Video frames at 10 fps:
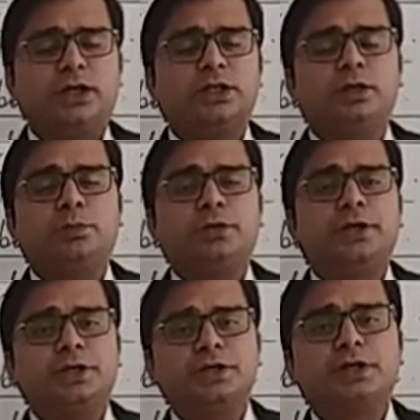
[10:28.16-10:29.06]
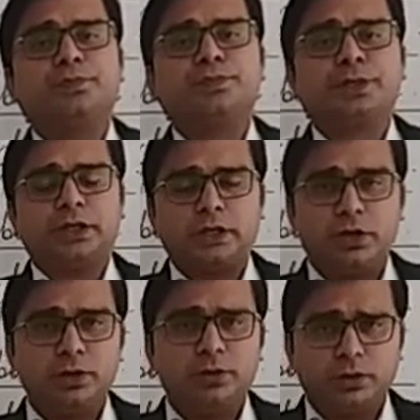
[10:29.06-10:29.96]
the poet
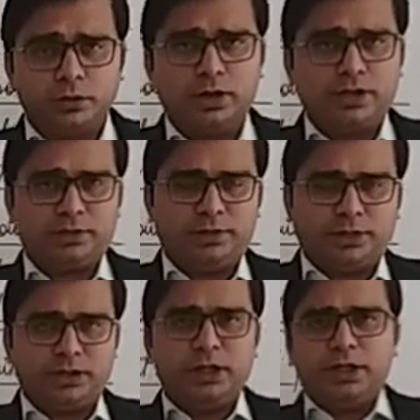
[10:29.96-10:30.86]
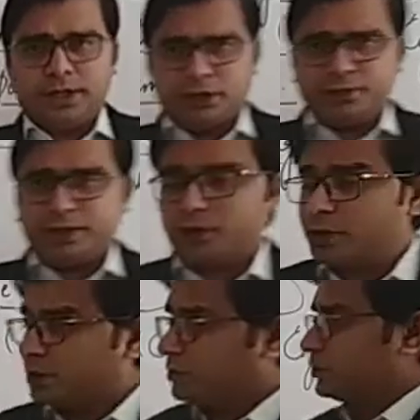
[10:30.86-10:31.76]
Oliver Goldsmith. Now we are
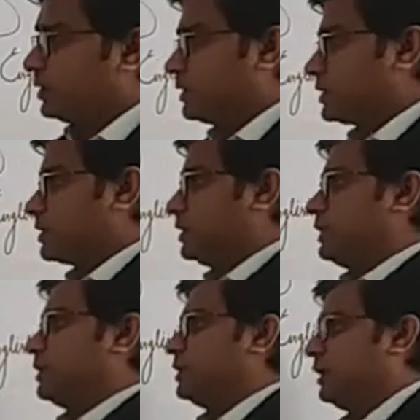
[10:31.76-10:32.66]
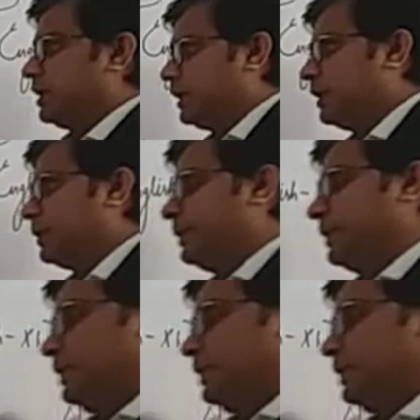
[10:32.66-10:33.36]
going towards the